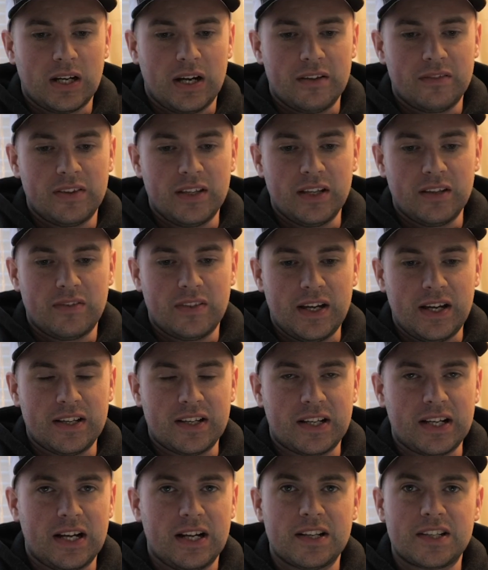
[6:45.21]
I think that
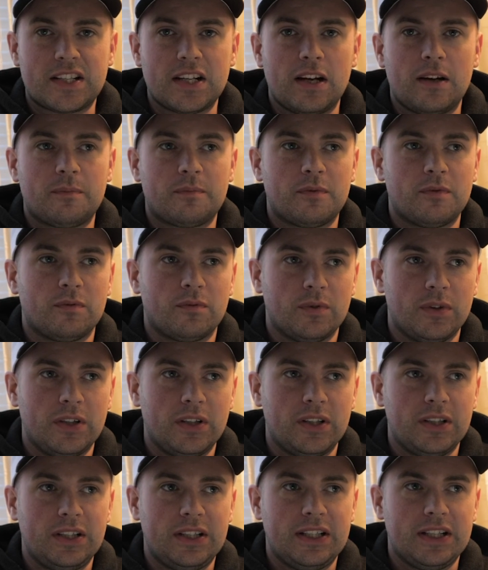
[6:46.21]
concept
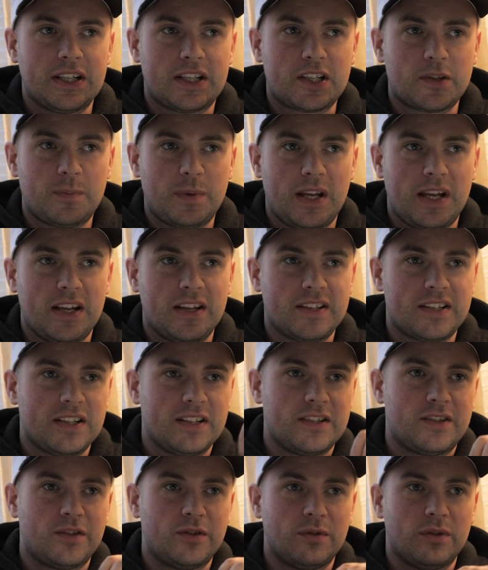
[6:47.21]
really expands
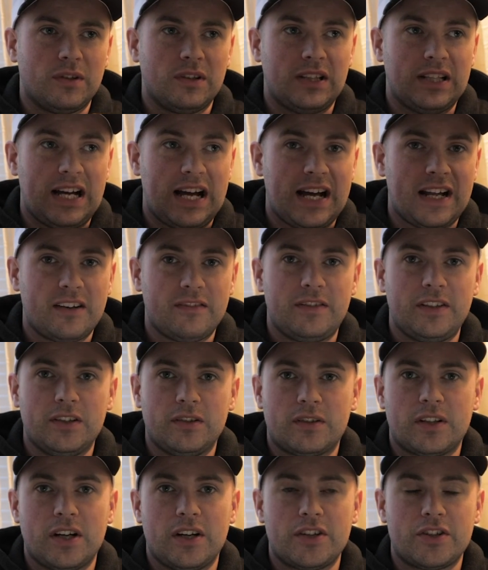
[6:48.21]
into a lot of
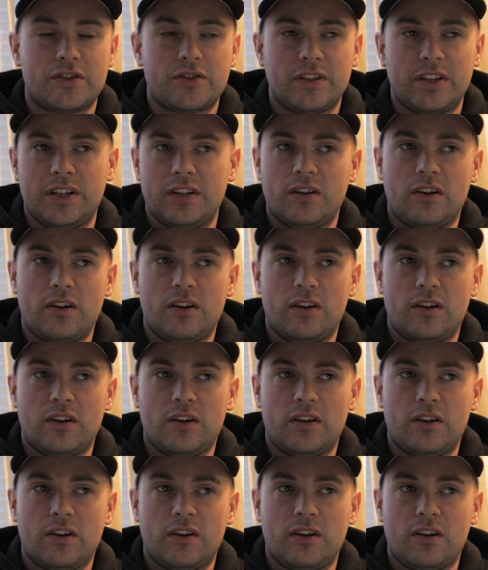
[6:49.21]
hill country in